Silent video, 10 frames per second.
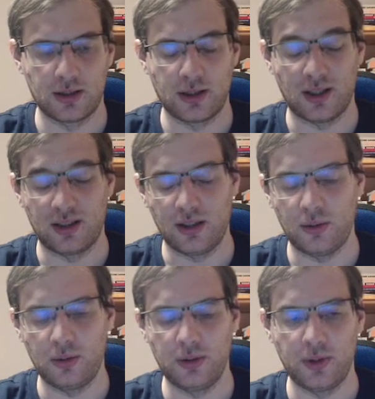And
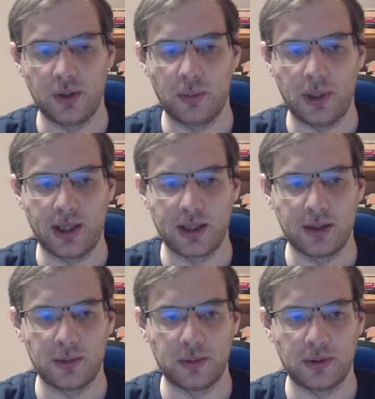now, even though black can
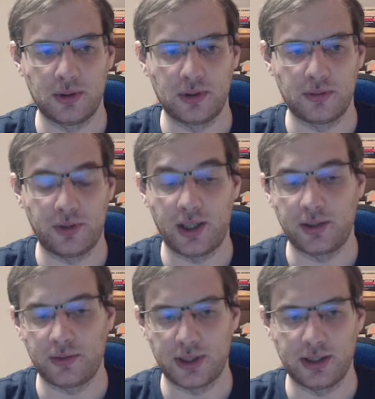do a fair
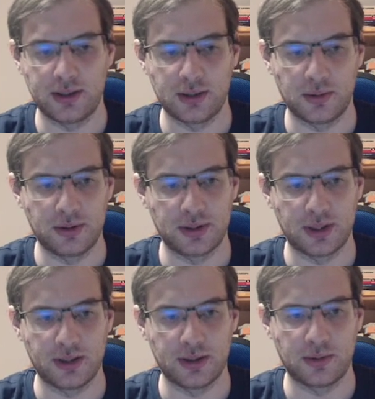trade, so to
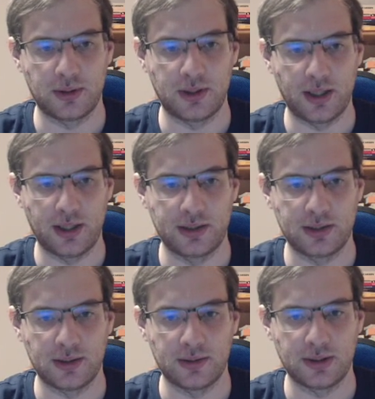say, so he
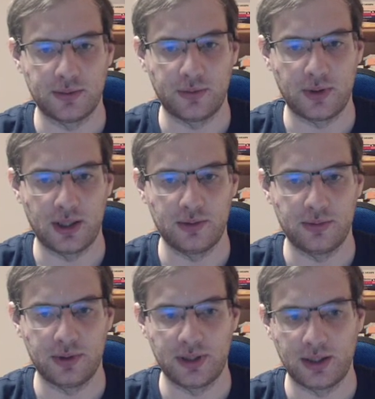takes on c5,
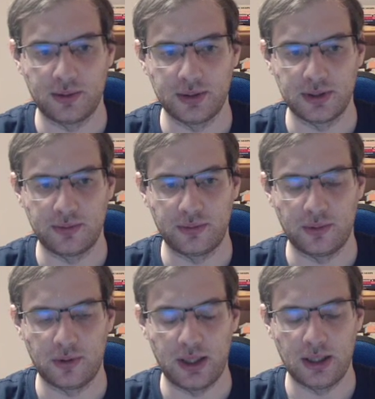we take on
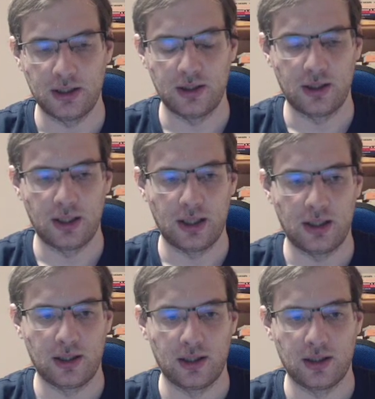c4.
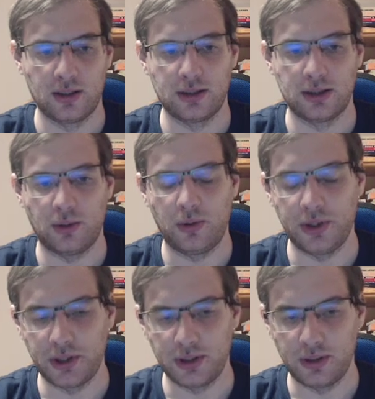So
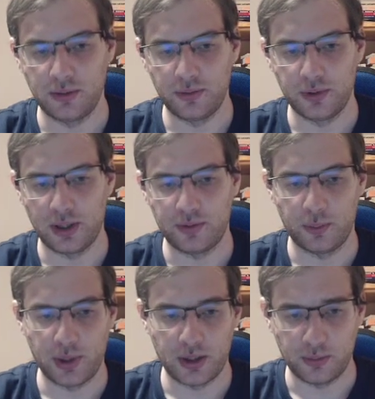originally we would have the
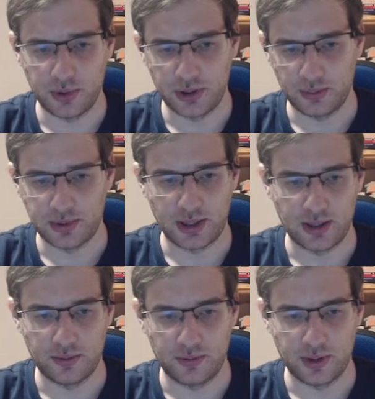pair of bishops,
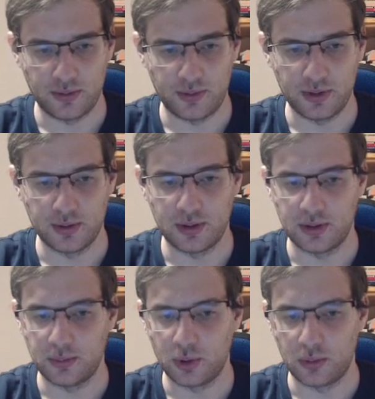like if we have
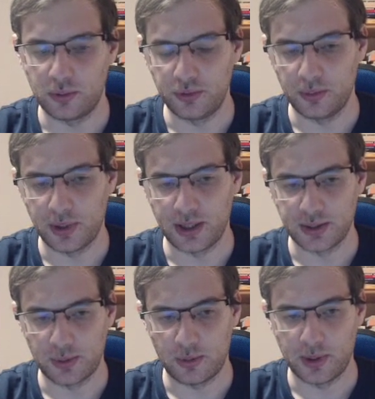one more move to make, it's
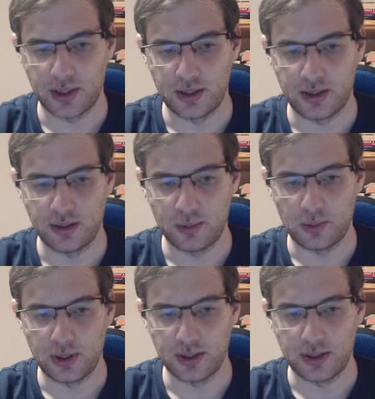probably king
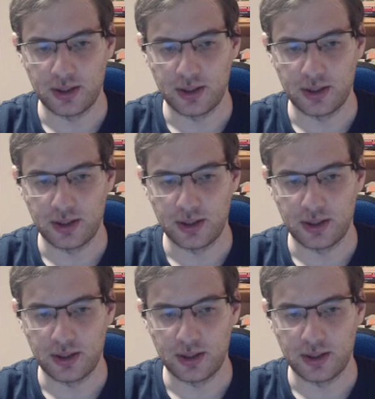e2 and